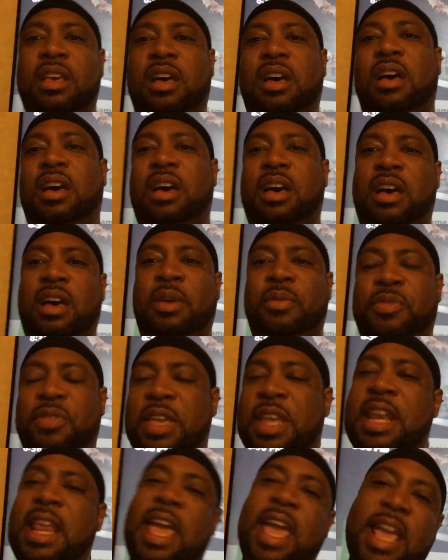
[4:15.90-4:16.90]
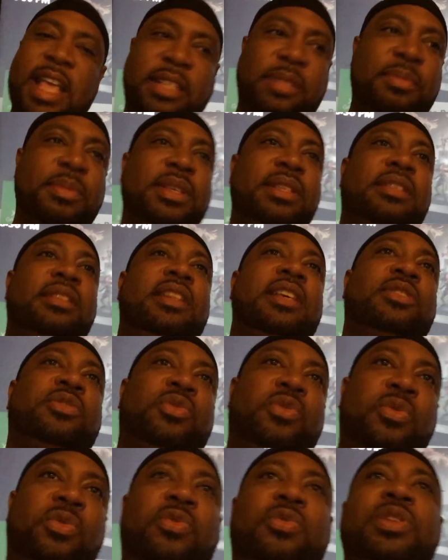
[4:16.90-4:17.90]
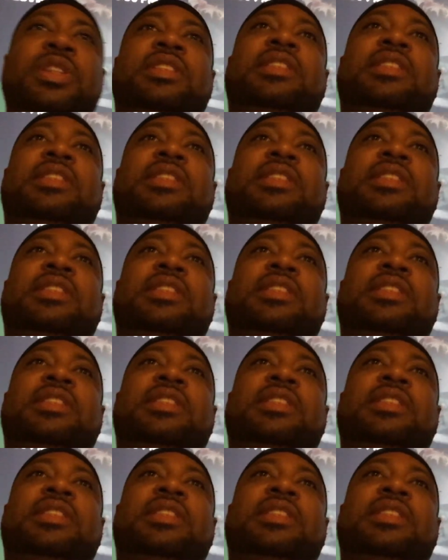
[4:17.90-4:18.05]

with the enhancements, and that's cool.